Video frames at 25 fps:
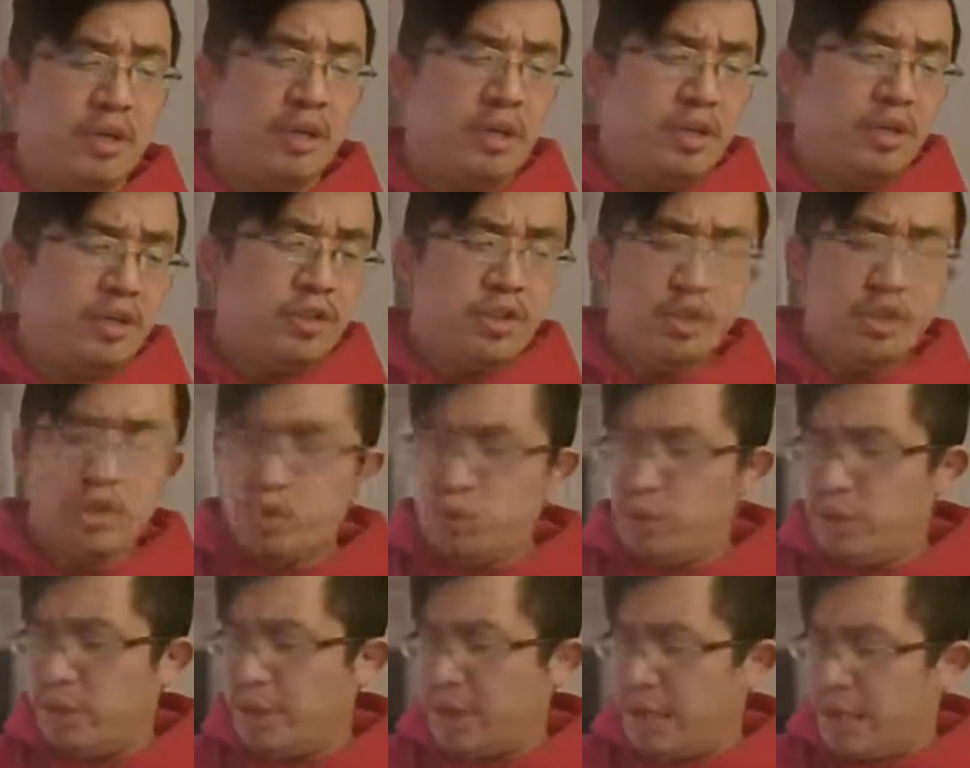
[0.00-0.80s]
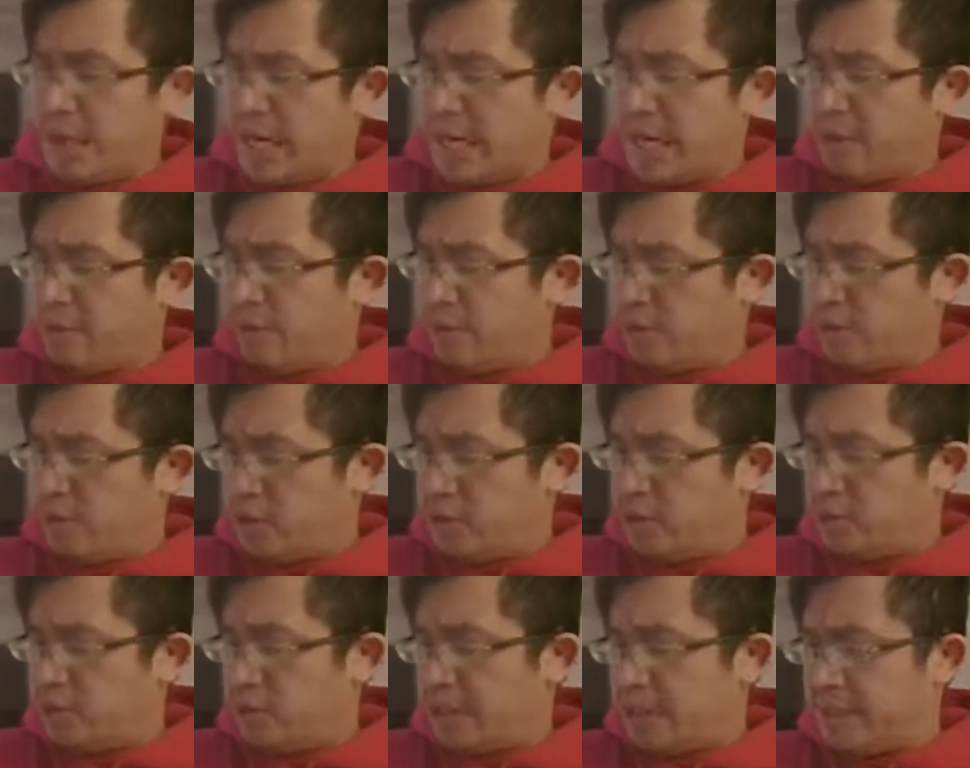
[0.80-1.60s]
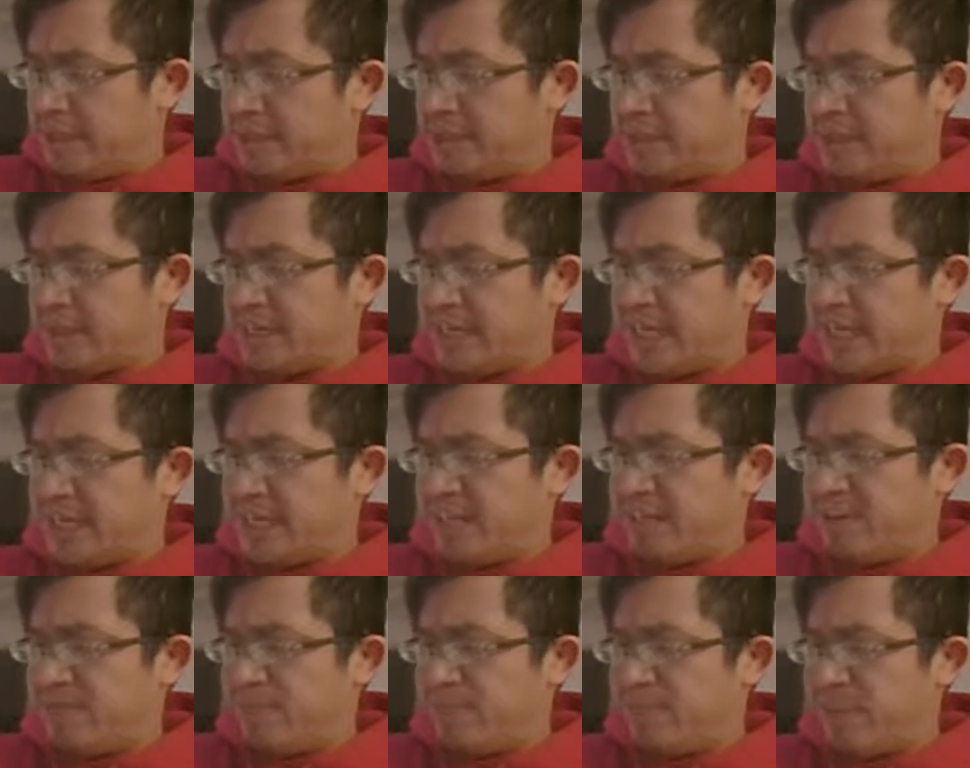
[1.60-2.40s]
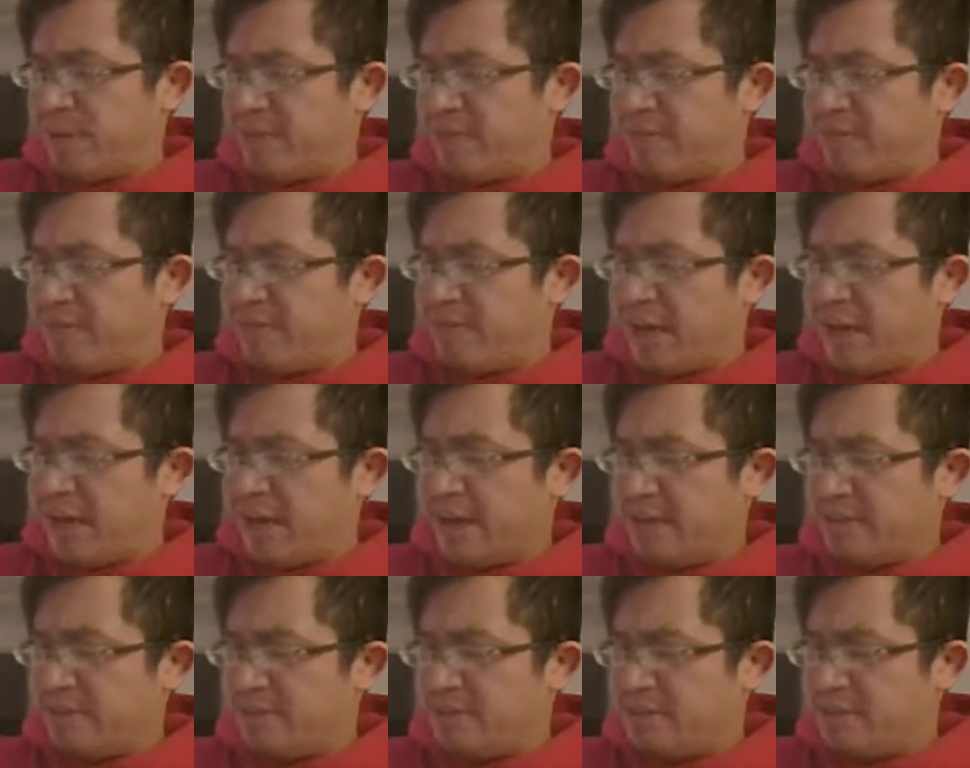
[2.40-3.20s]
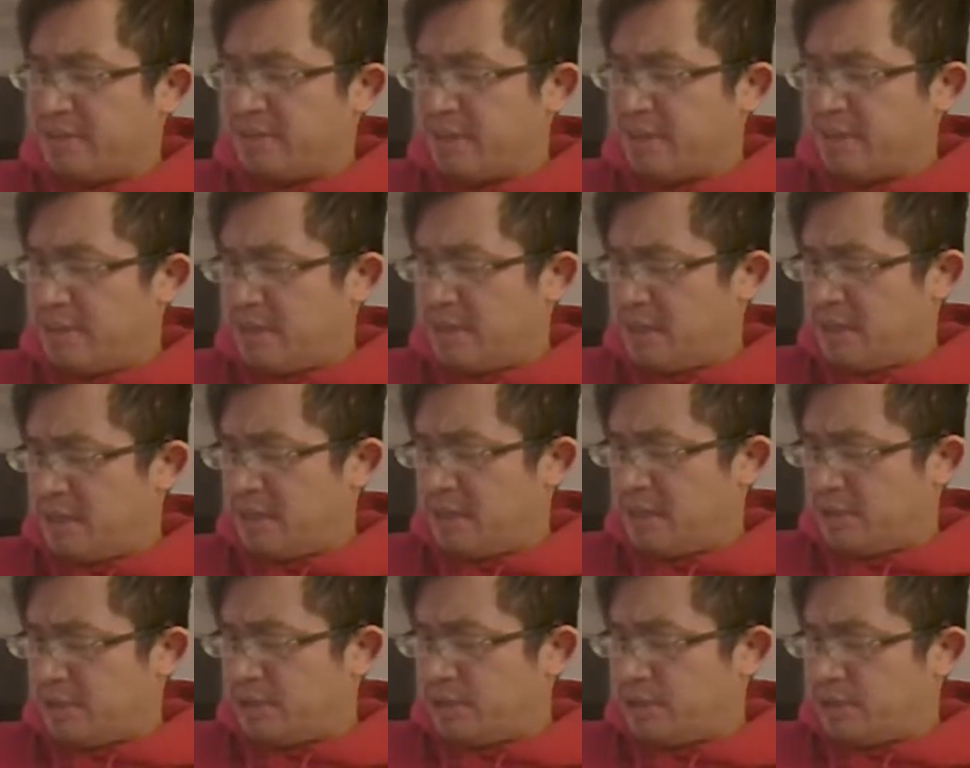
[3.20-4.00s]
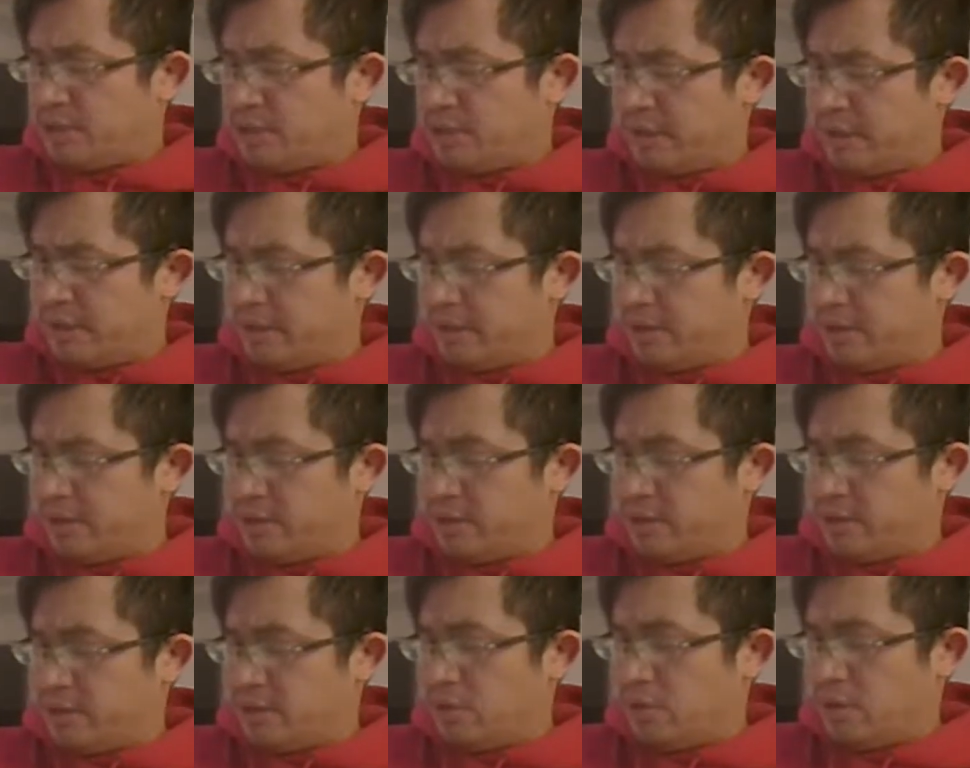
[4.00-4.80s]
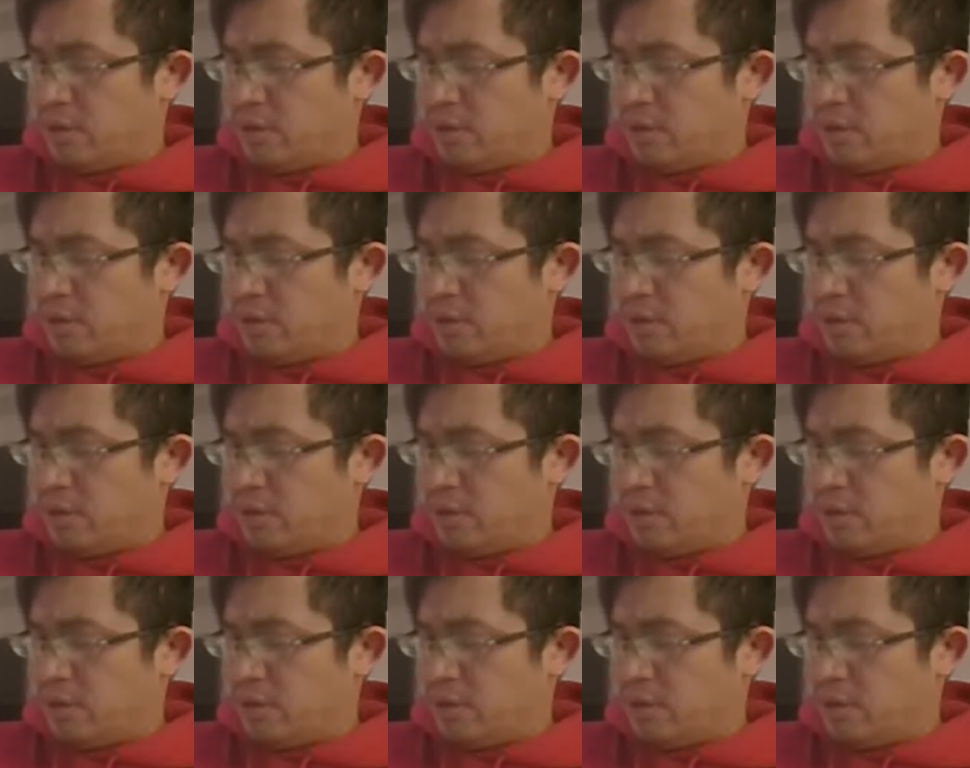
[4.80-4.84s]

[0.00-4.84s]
So what I would do is I just count off by 5s. So I do